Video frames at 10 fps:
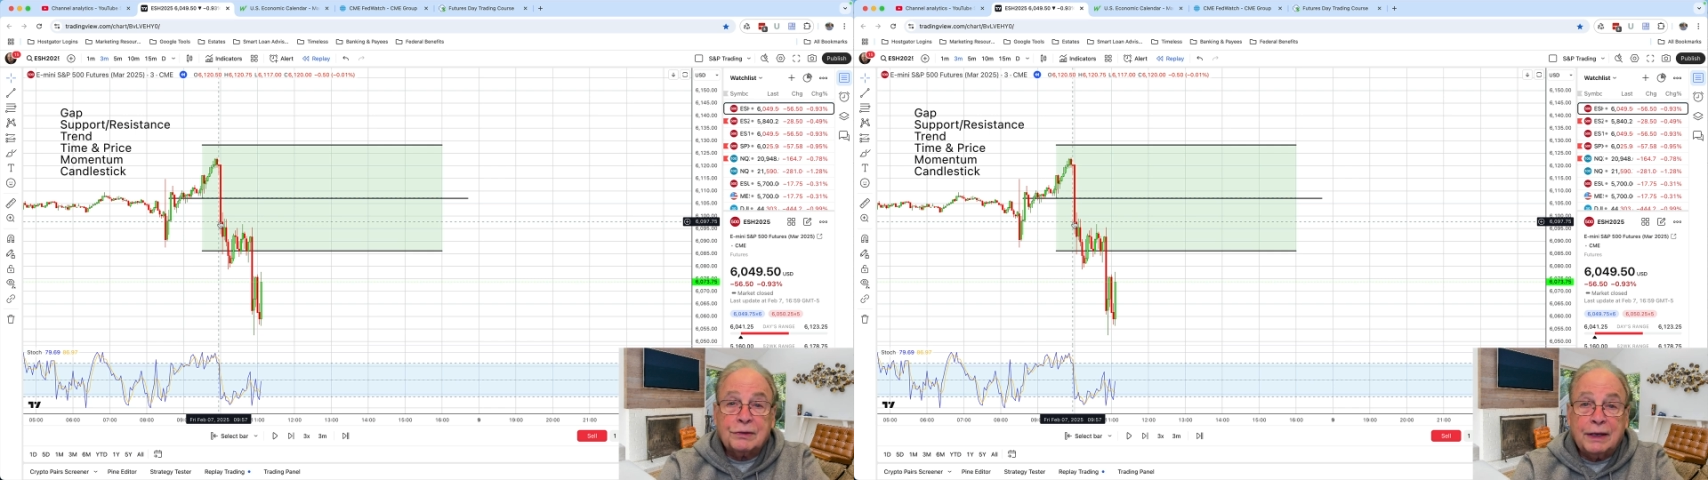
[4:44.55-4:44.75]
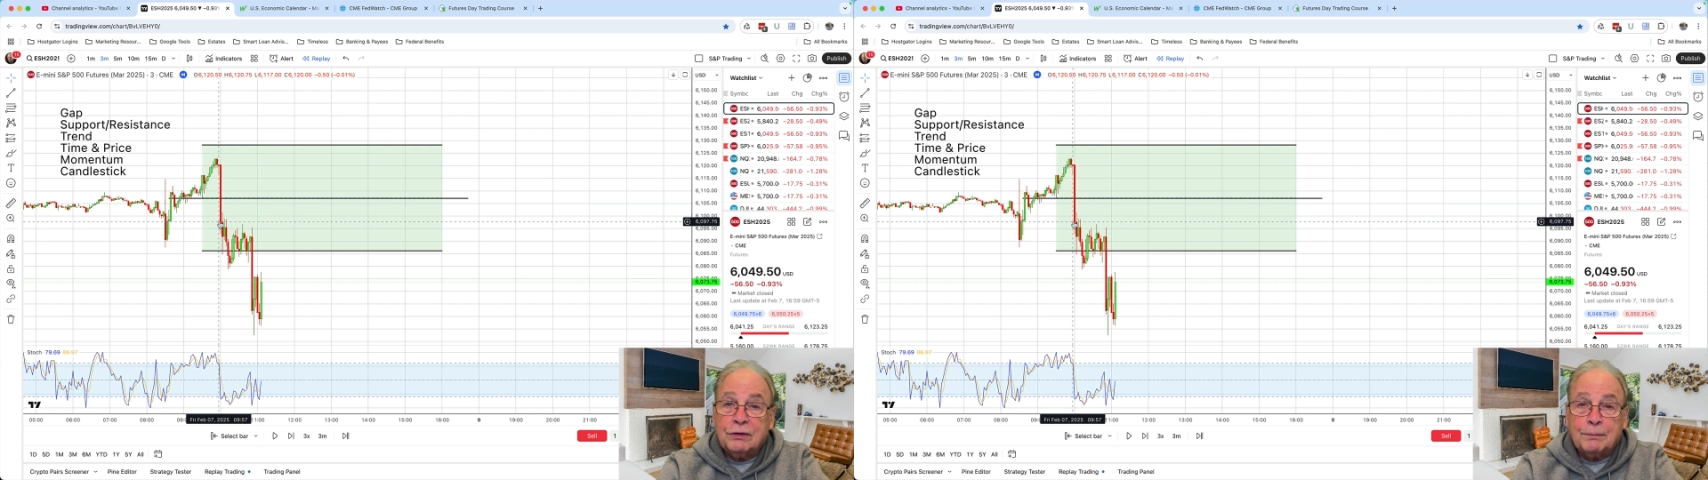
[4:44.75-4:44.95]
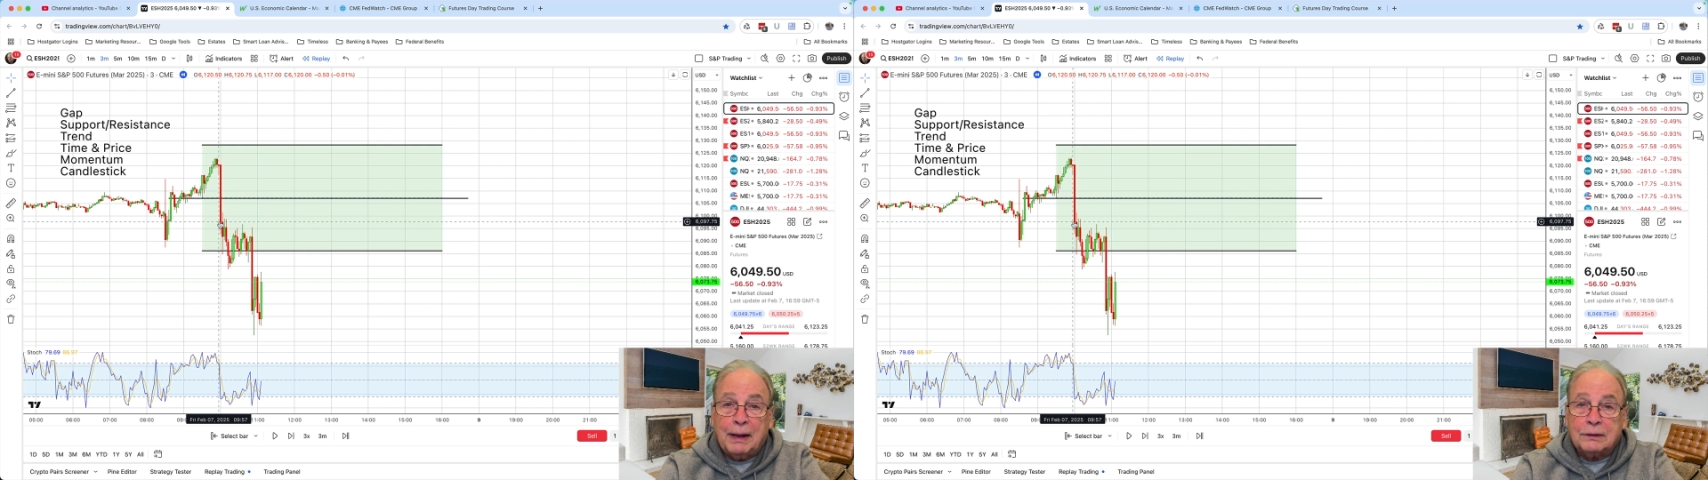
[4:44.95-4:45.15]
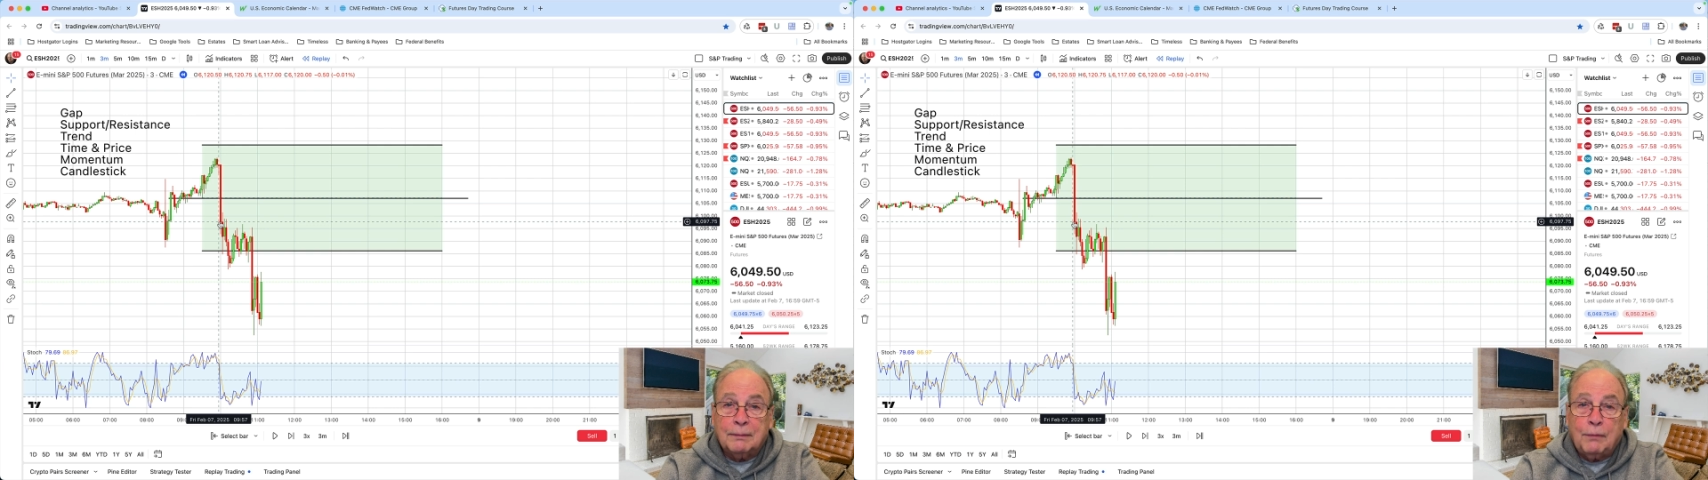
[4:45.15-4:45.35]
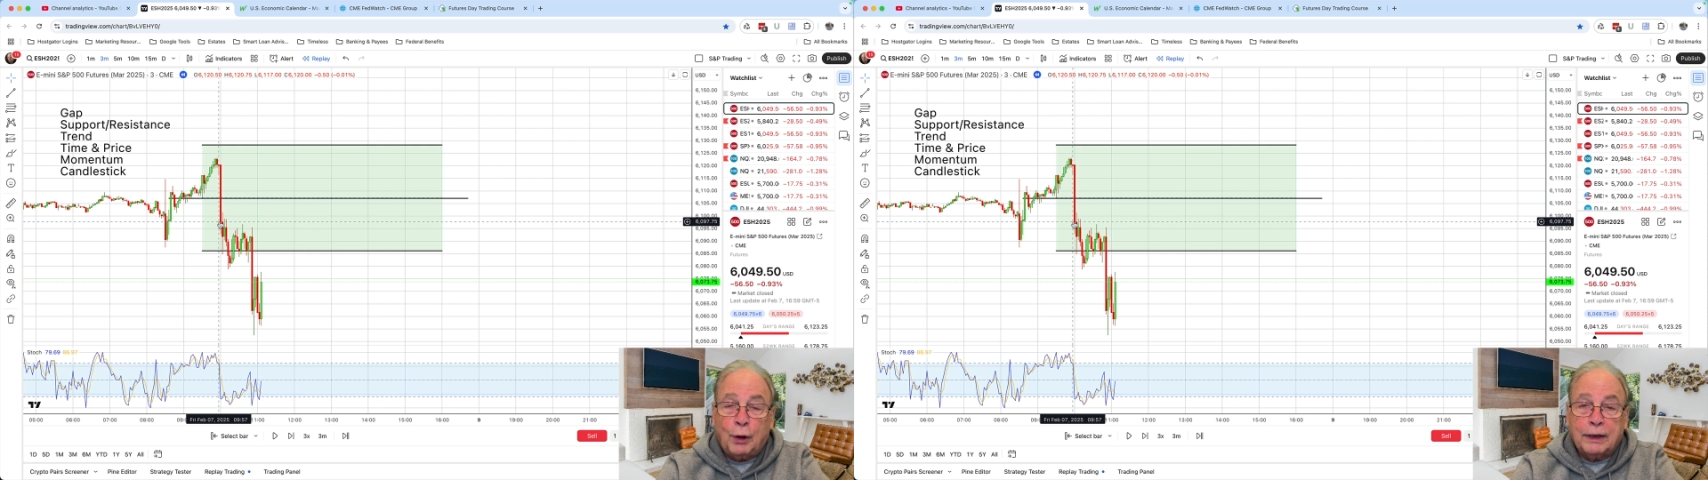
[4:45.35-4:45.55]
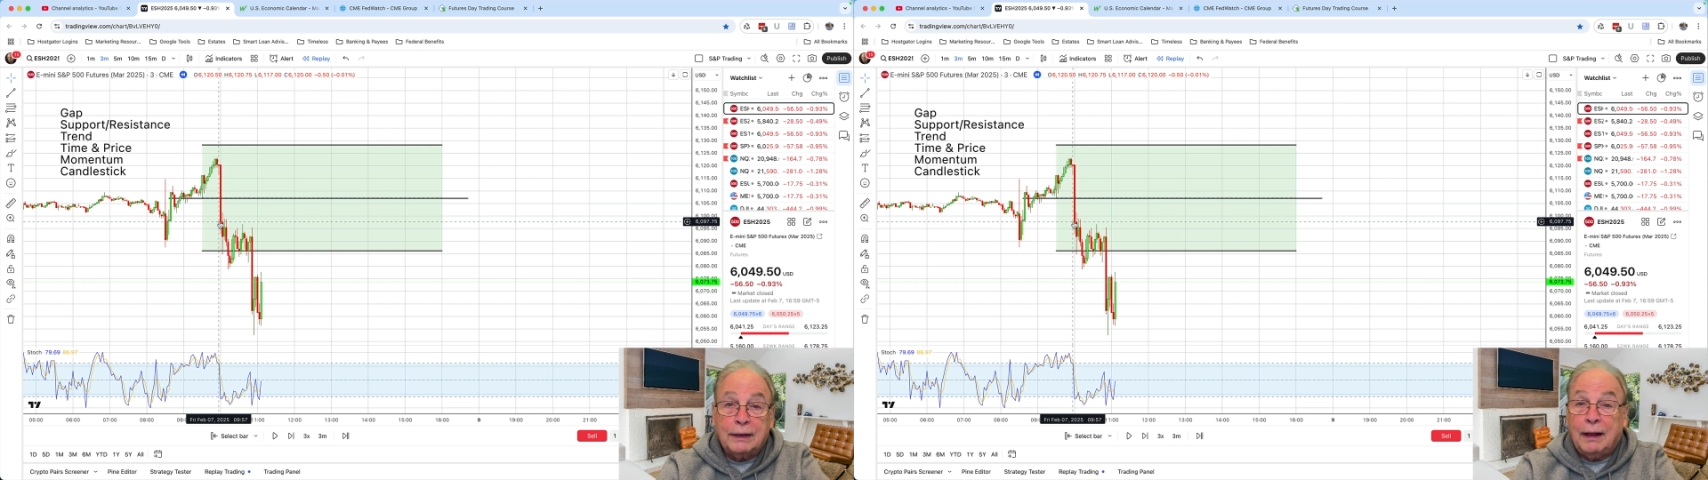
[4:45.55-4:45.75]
things about the market.